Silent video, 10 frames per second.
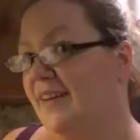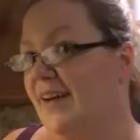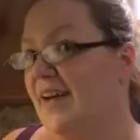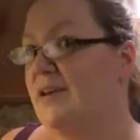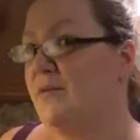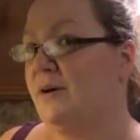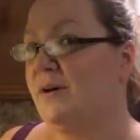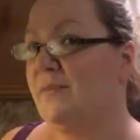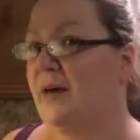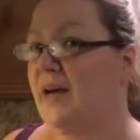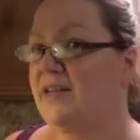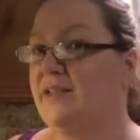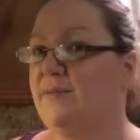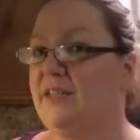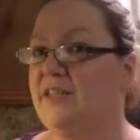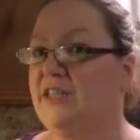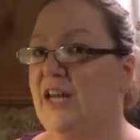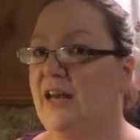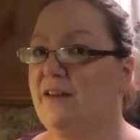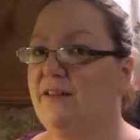Hi, welcome back to my
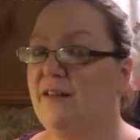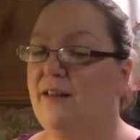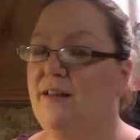channel.